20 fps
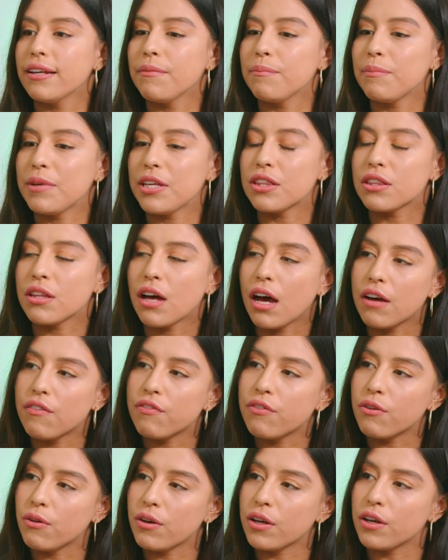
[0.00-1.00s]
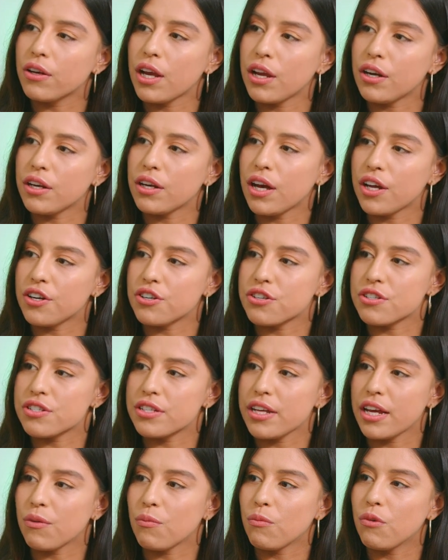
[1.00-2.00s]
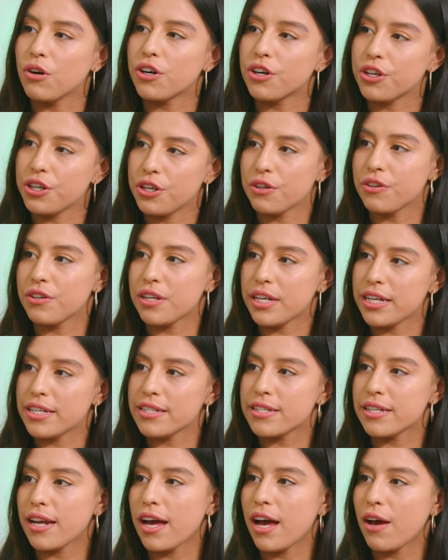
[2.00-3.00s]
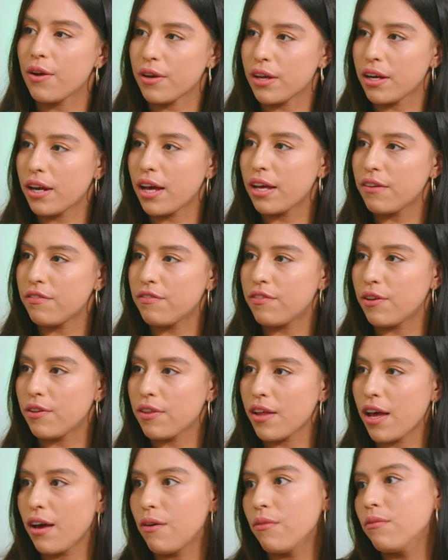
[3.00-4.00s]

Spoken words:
be thoughtful and understand what are your needs and how can I fill that